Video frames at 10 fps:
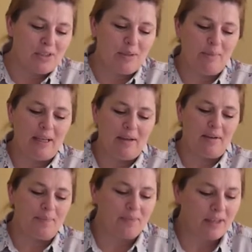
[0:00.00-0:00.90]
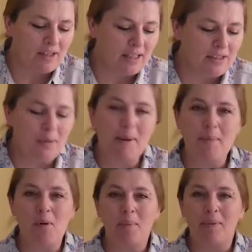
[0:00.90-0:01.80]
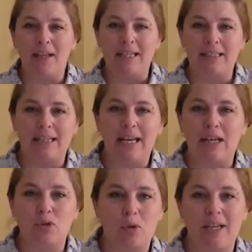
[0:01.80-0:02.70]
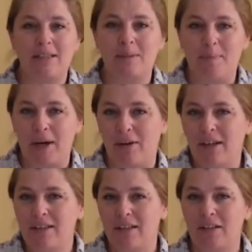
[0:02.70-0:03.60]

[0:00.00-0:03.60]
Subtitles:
should be a little bit more pleasant and transparent,